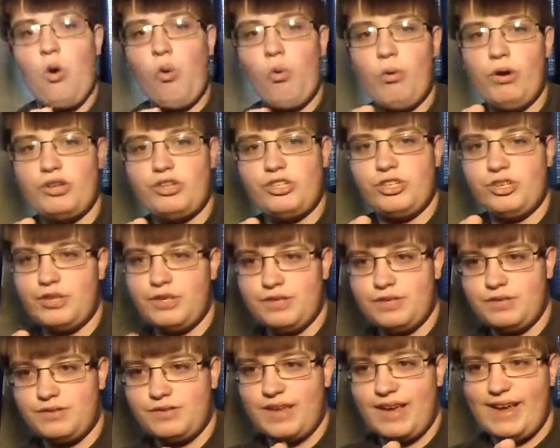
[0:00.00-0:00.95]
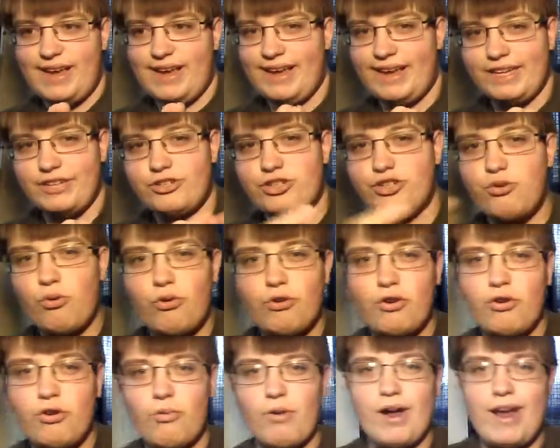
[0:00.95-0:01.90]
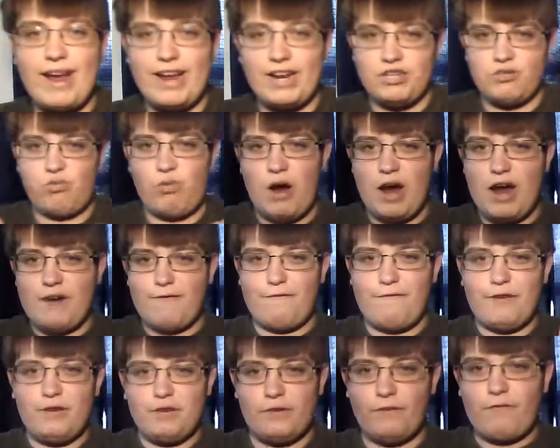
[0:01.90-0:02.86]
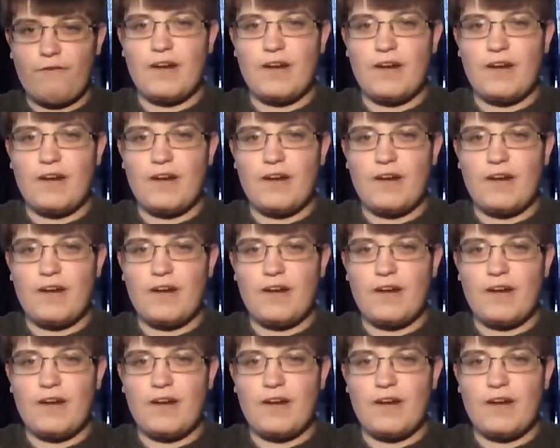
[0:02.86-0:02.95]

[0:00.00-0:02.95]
which is a shorter range, wide field of